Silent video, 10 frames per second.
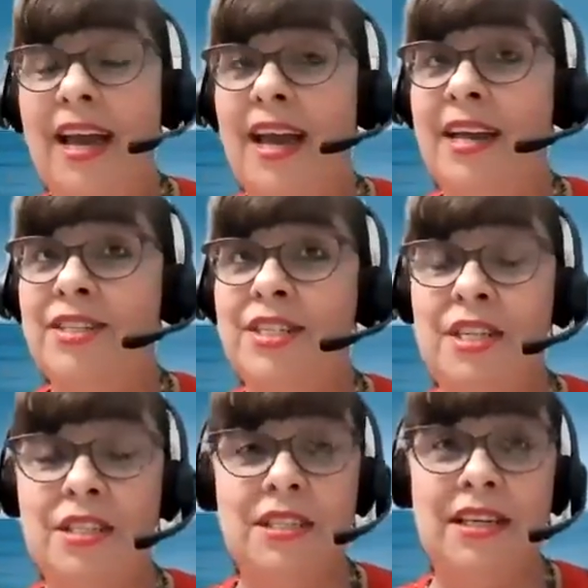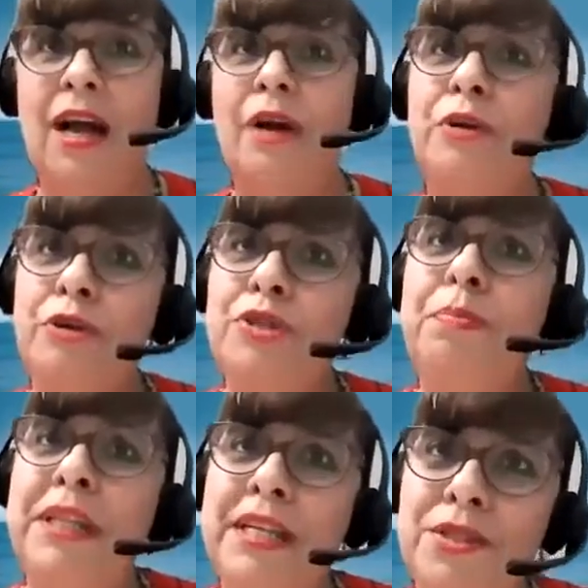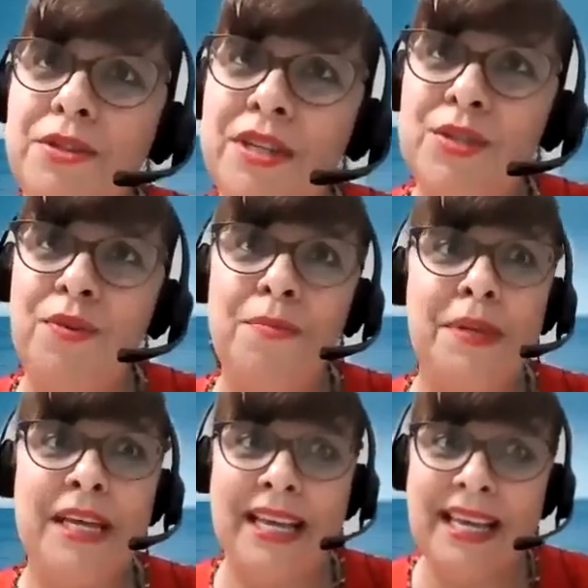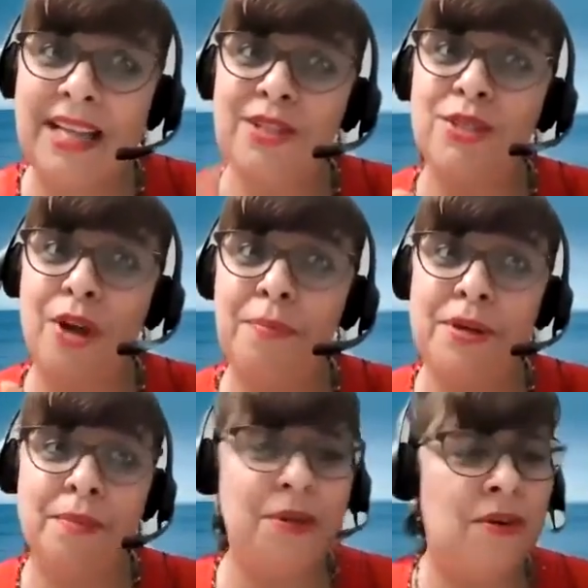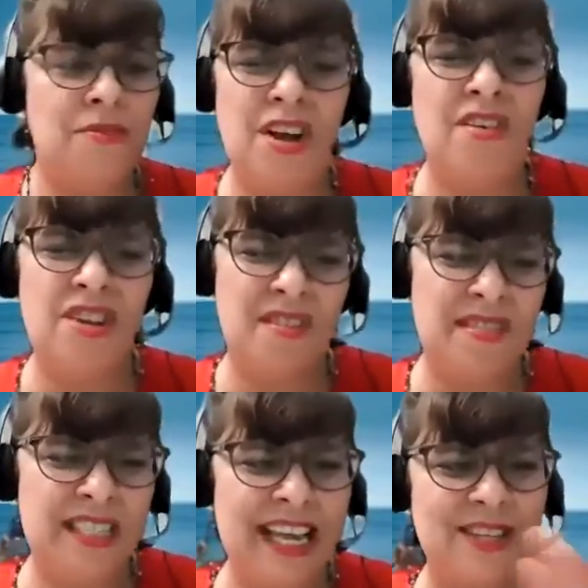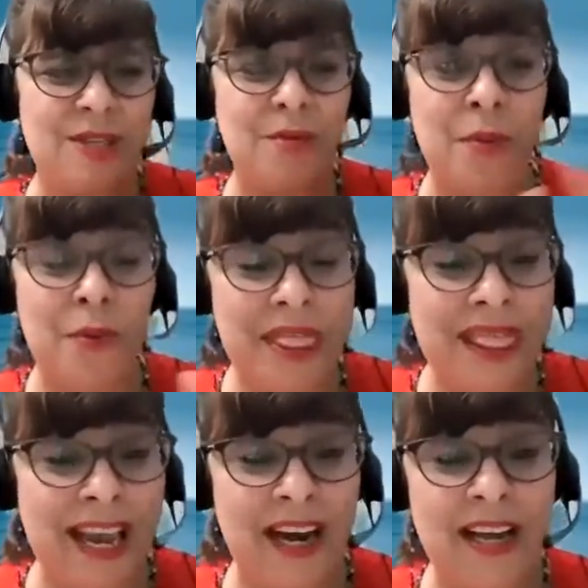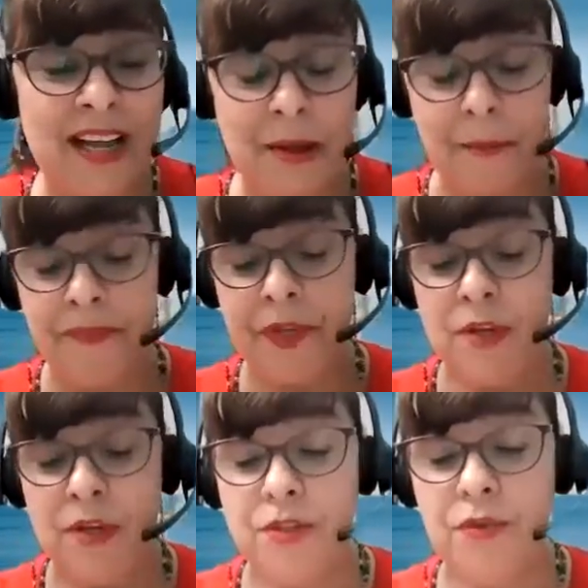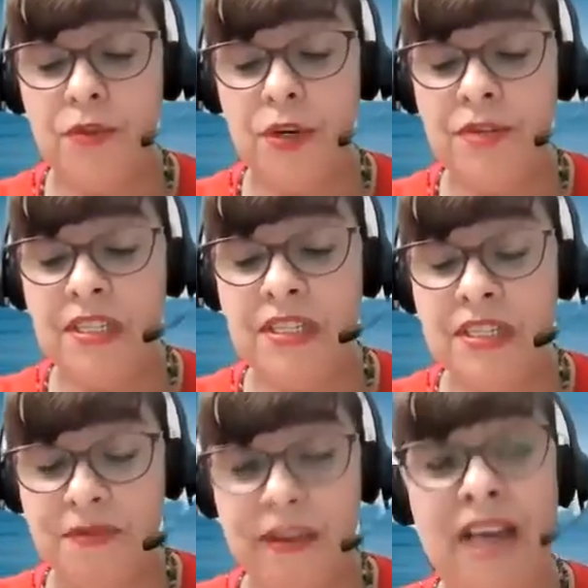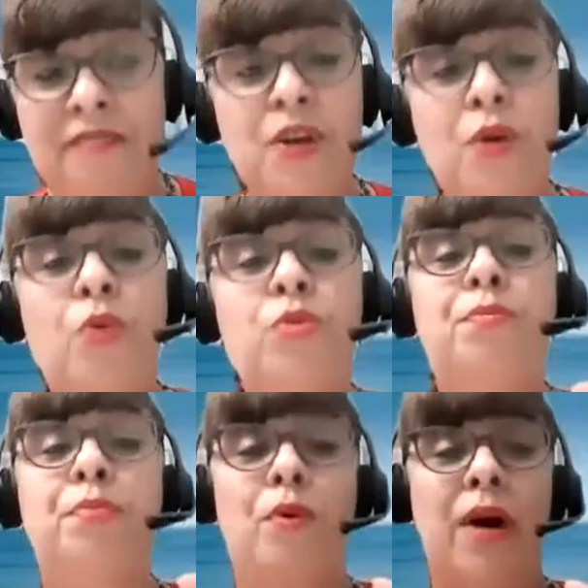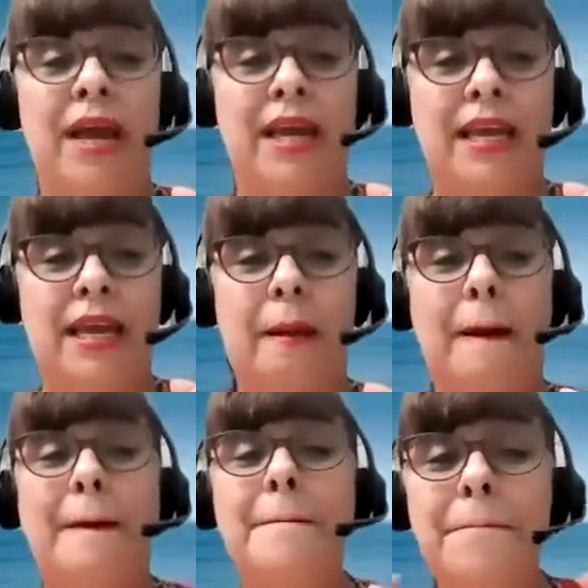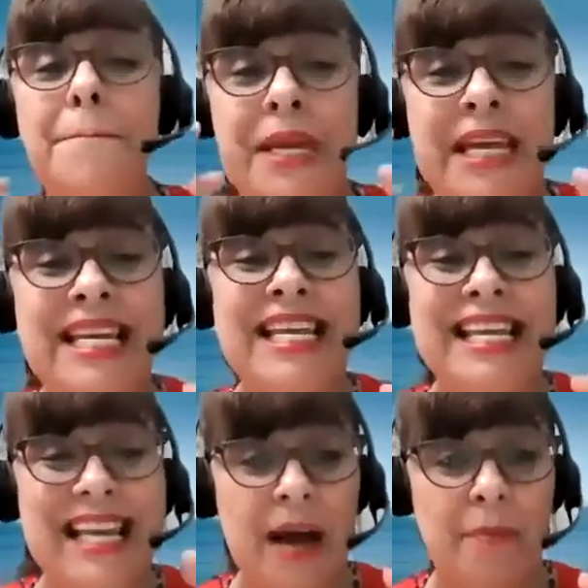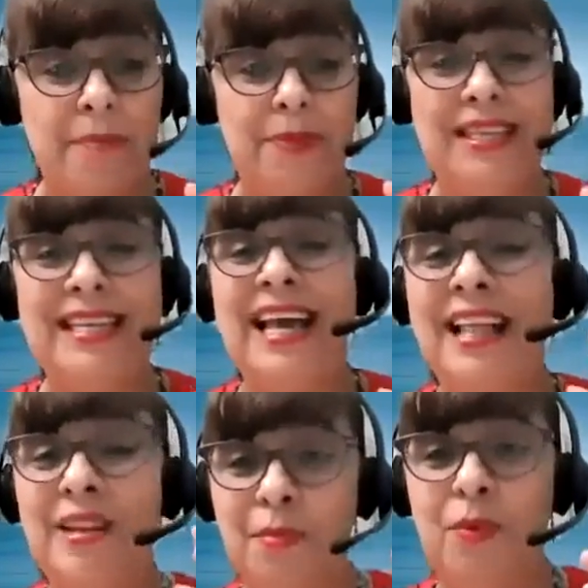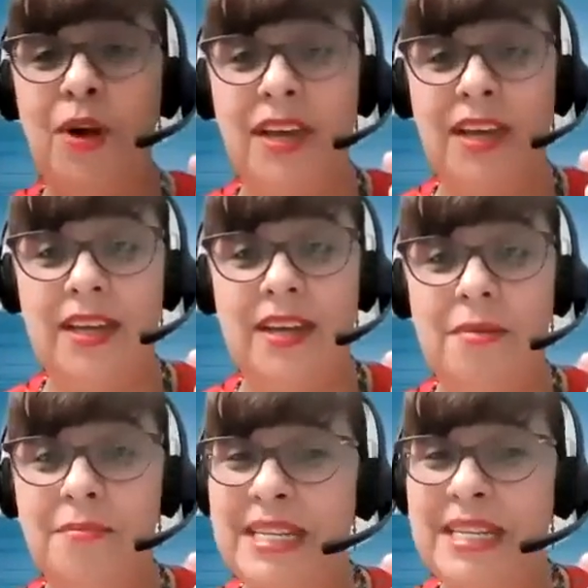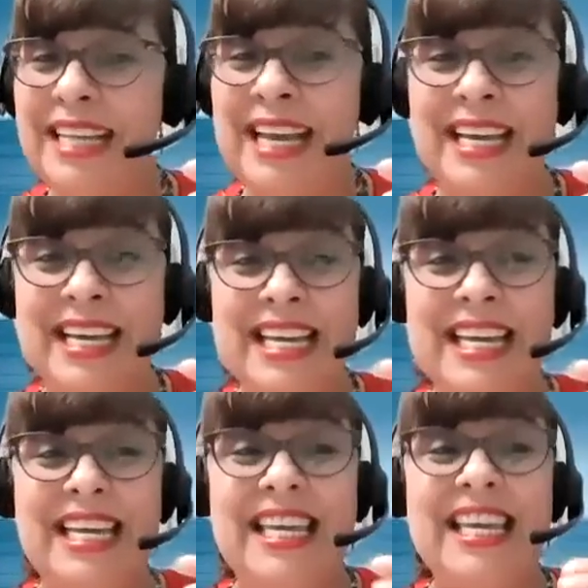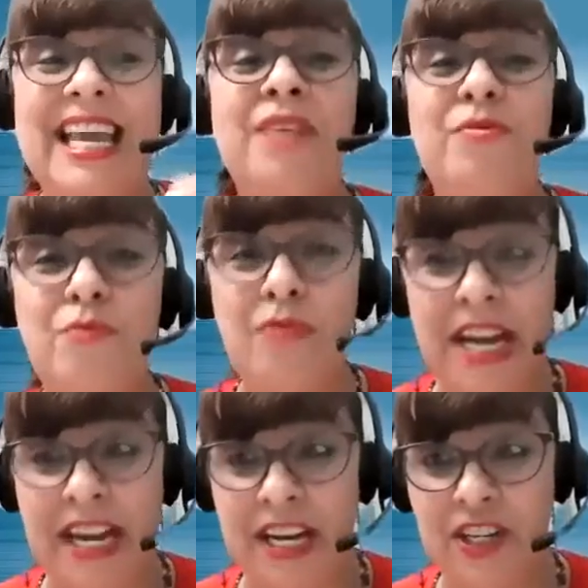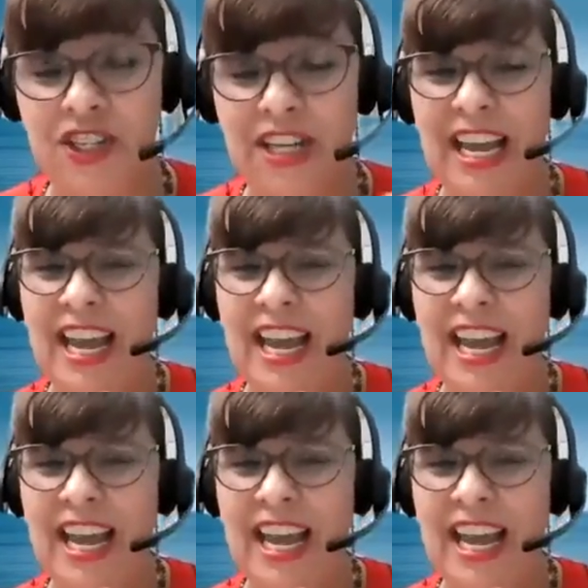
And he says, could you please do this for me? I can't stop in the middle. Oh, no, stay. So I went there. So there is this 5-year-old boy beating up the other boy. But it's like he had rage.